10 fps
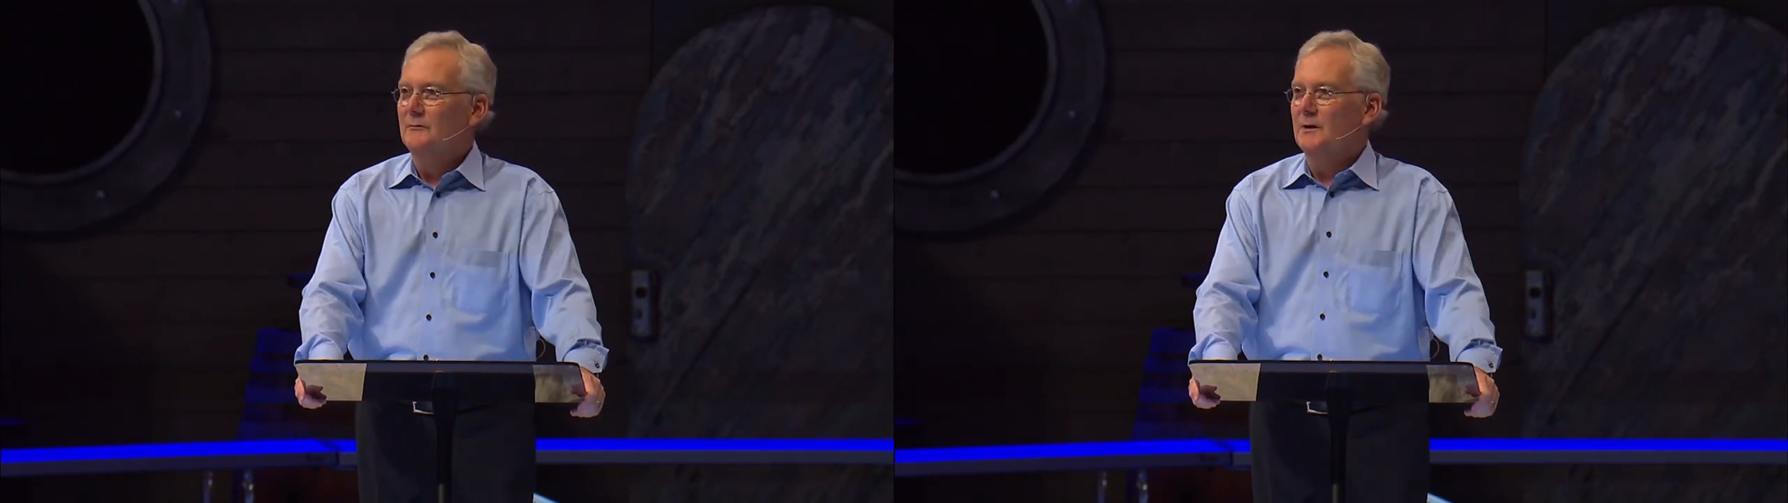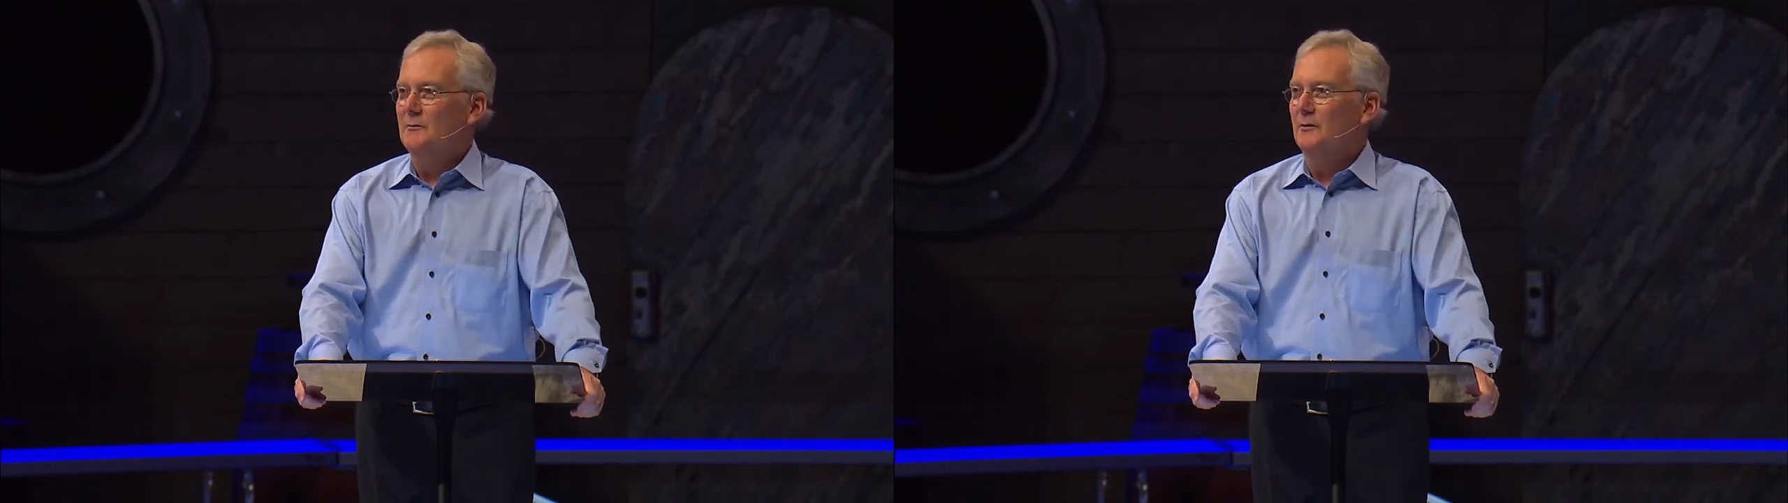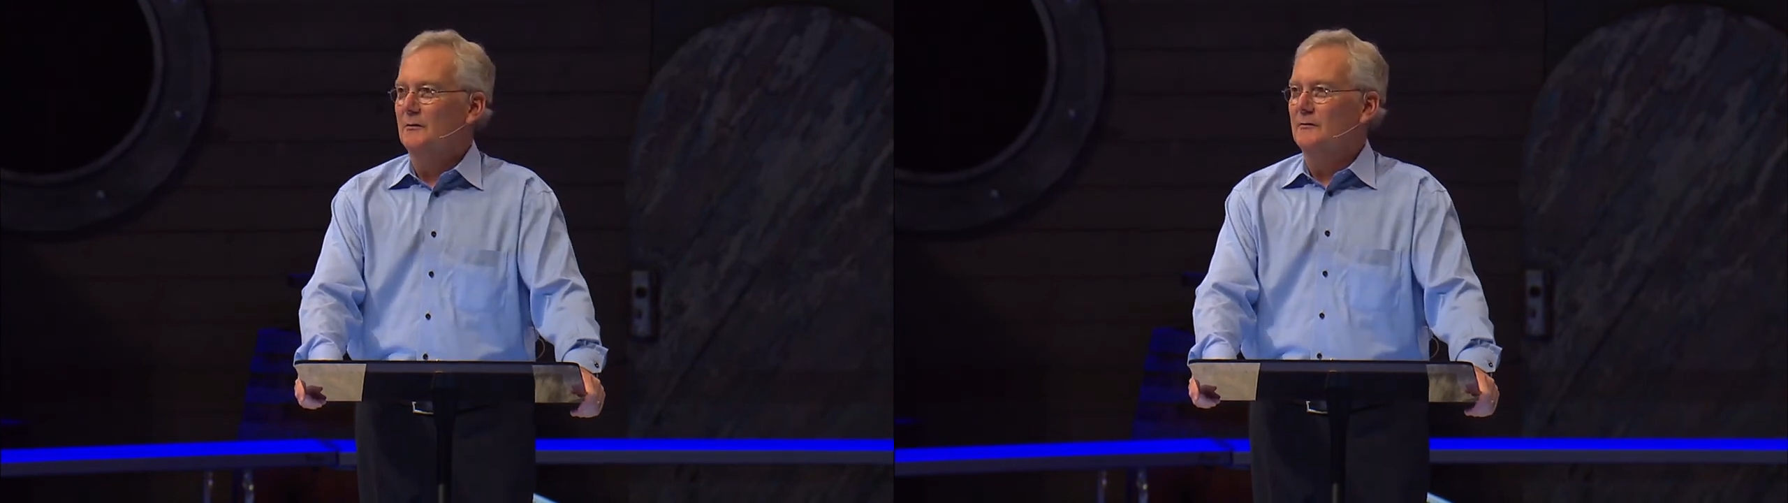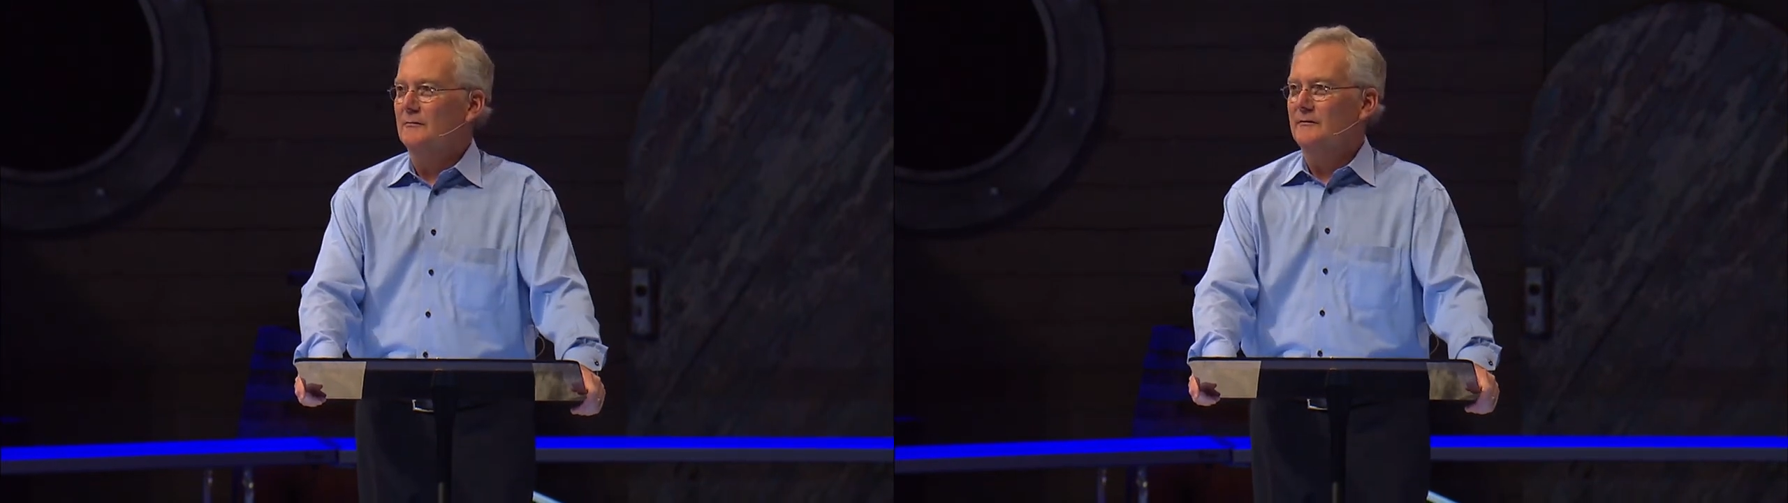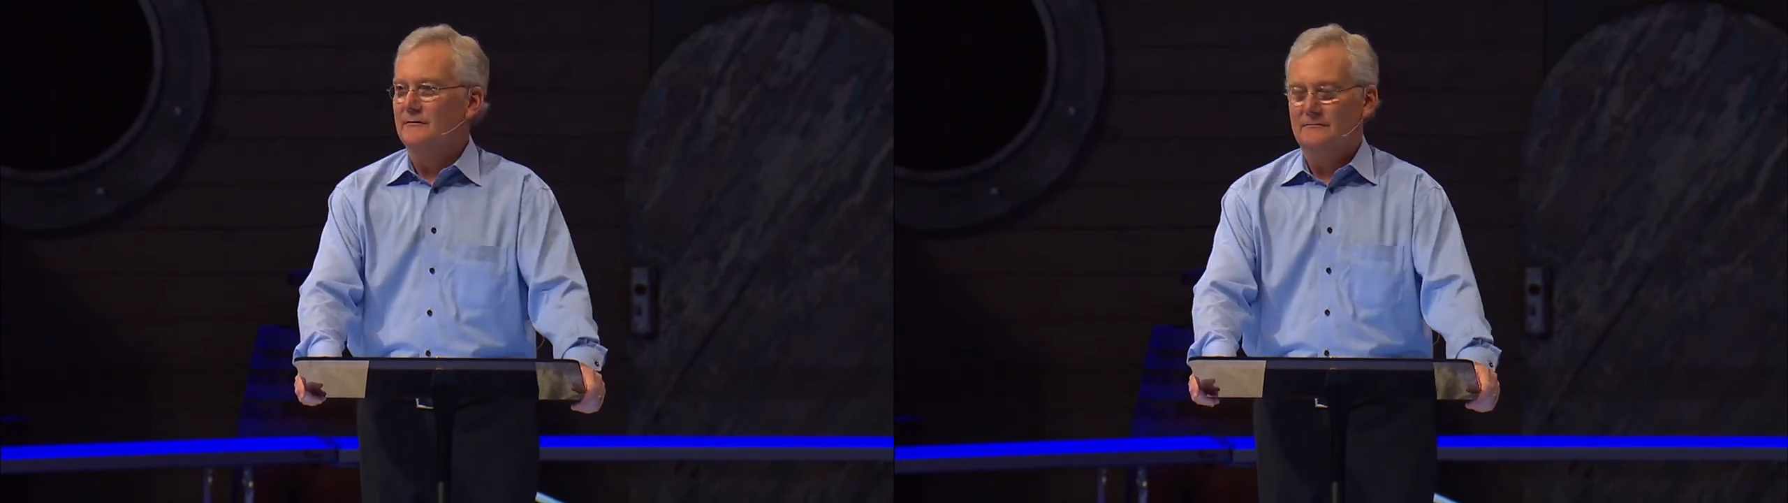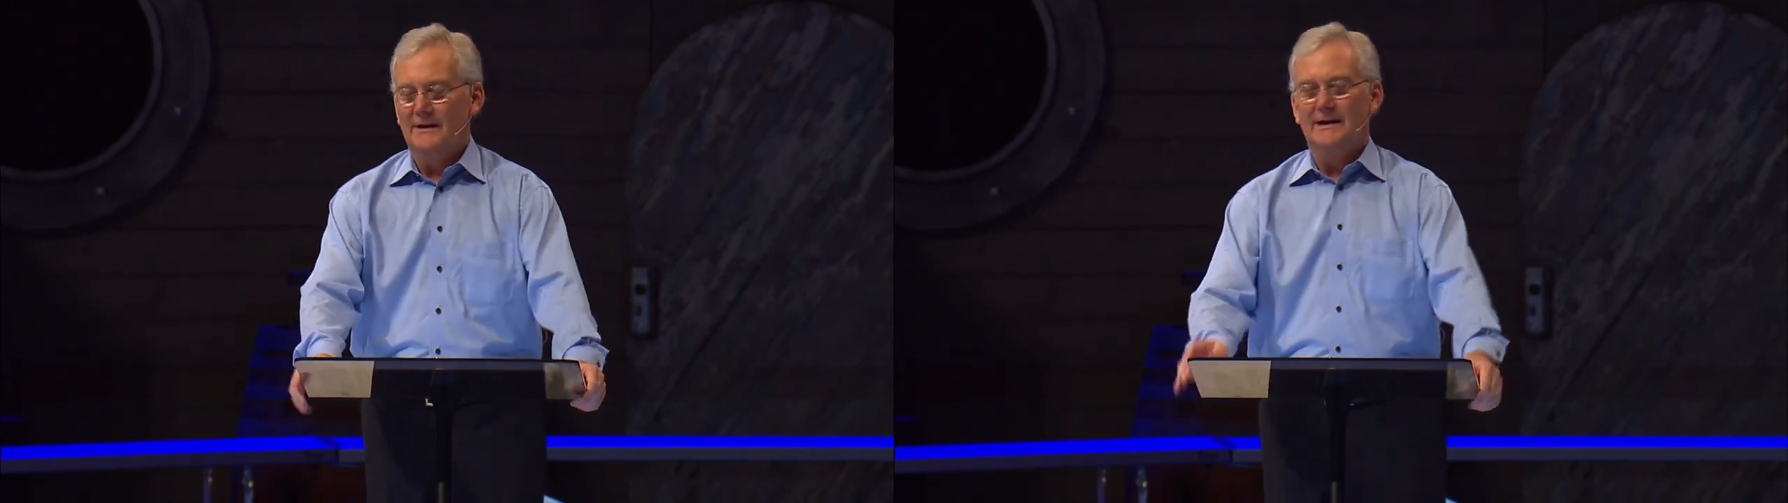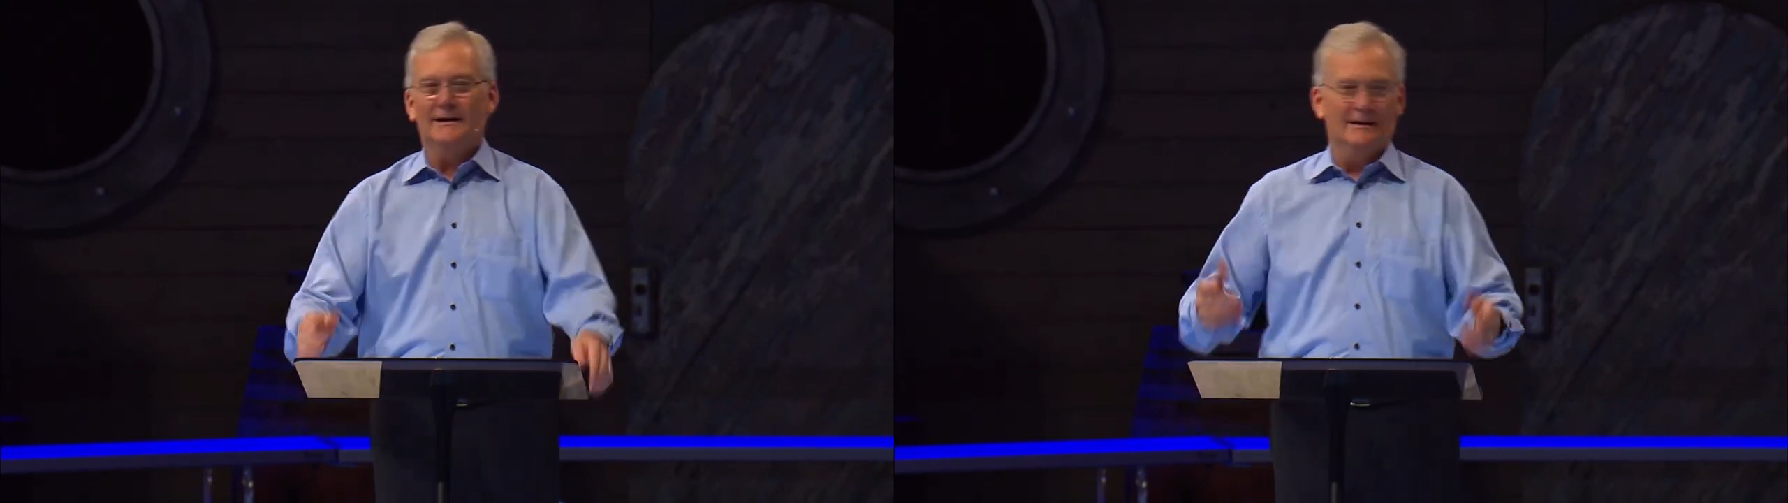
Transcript: we will take